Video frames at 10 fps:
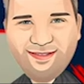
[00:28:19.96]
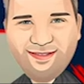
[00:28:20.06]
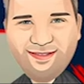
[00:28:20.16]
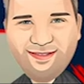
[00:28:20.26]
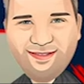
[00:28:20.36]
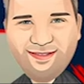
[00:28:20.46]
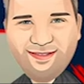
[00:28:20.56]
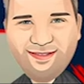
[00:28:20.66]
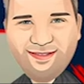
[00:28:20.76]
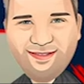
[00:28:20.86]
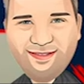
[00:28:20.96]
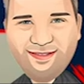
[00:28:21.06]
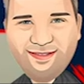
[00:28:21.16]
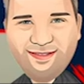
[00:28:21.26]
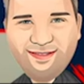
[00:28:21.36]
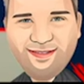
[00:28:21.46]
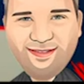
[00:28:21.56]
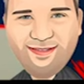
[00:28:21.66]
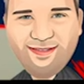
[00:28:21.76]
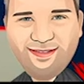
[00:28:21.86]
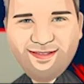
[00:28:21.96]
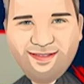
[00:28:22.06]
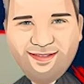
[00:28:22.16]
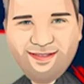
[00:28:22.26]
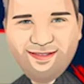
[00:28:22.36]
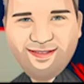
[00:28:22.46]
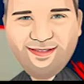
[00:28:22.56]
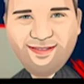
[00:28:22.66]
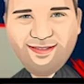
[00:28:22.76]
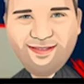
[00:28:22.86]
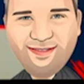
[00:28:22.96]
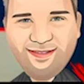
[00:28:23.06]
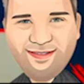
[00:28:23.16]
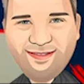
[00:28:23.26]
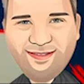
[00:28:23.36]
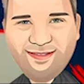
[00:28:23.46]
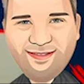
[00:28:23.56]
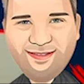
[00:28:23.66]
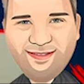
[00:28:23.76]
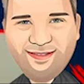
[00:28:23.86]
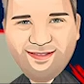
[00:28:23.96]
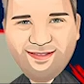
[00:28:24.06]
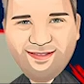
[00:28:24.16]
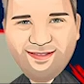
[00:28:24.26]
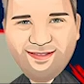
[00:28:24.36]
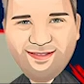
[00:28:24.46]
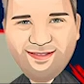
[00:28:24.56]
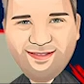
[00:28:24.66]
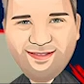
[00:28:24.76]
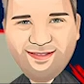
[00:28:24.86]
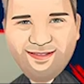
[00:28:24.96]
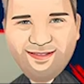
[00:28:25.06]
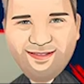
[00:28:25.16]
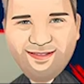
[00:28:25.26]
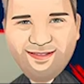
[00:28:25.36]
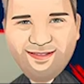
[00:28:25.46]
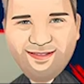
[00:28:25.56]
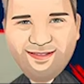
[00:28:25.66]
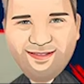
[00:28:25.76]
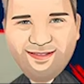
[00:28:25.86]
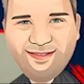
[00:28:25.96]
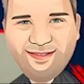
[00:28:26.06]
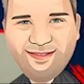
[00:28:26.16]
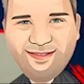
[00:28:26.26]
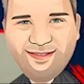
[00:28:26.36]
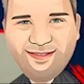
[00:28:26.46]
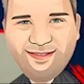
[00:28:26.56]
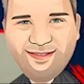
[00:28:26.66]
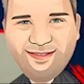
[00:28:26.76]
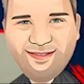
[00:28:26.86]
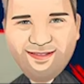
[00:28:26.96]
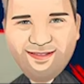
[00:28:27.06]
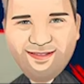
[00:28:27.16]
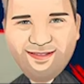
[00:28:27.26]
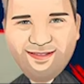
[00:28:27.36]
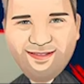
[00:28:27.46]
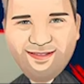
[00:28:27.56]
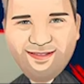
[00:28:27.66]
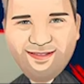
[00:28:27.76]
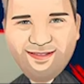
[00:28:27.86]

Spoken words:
(not speaking)